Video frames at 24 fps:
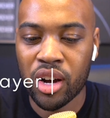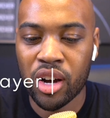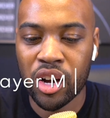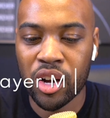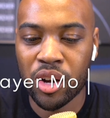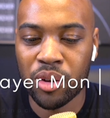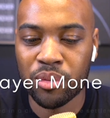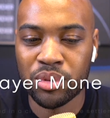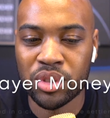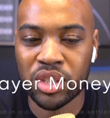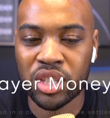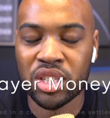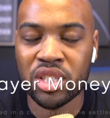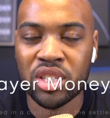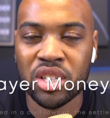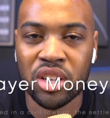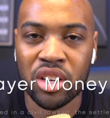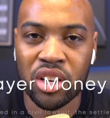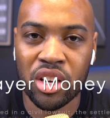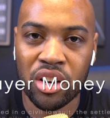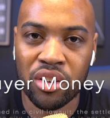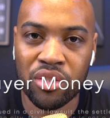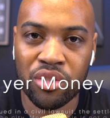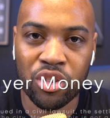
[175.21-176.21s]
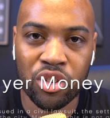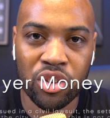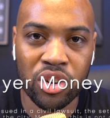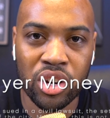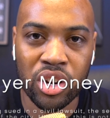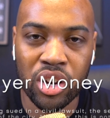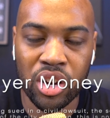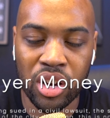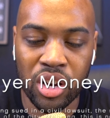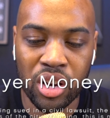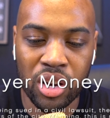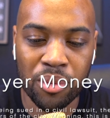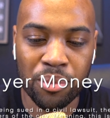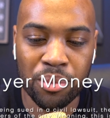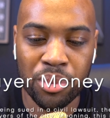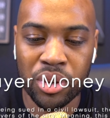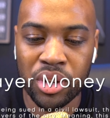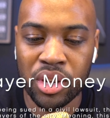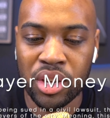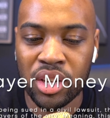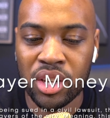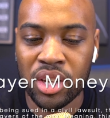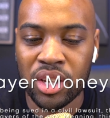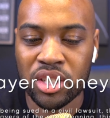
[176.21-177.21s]
just to cover it up
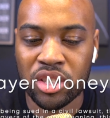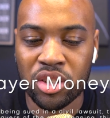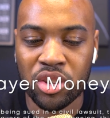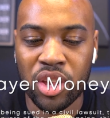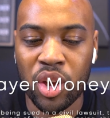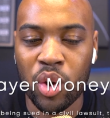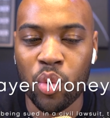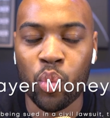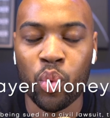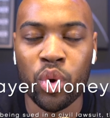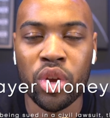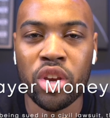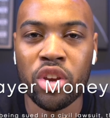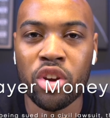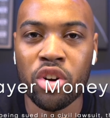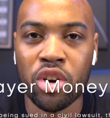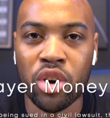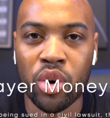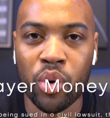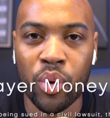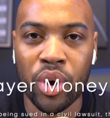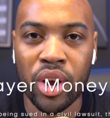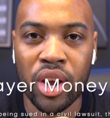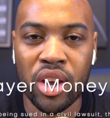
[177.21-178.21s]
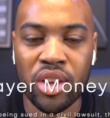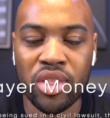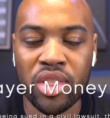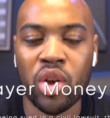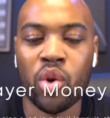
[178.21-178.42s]
so that we go away and that